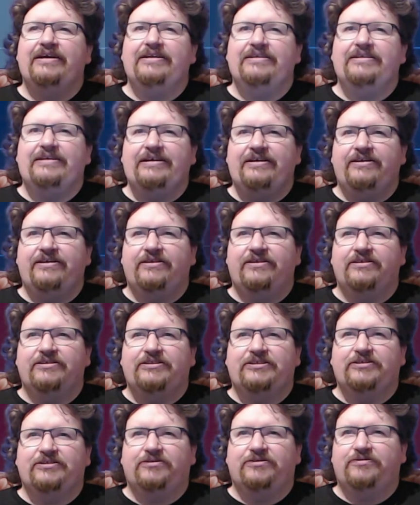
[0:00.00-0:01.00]
indeed.
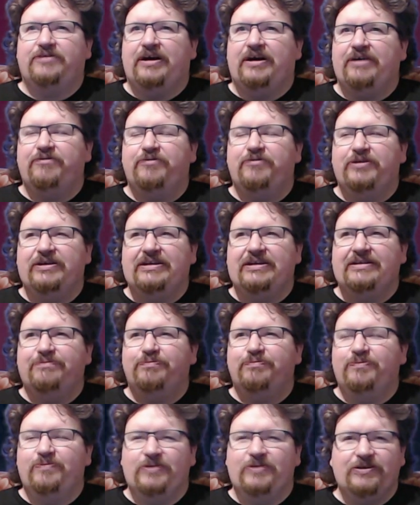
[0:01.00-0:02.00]
So I
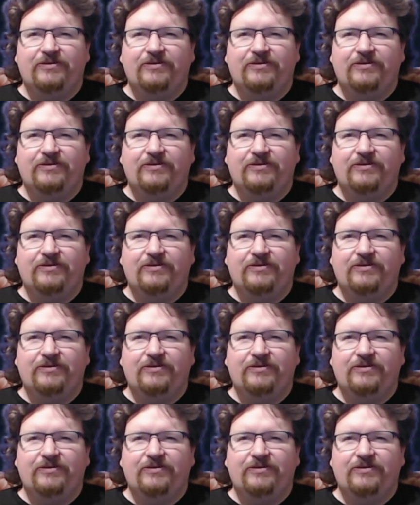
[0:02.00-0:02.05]
would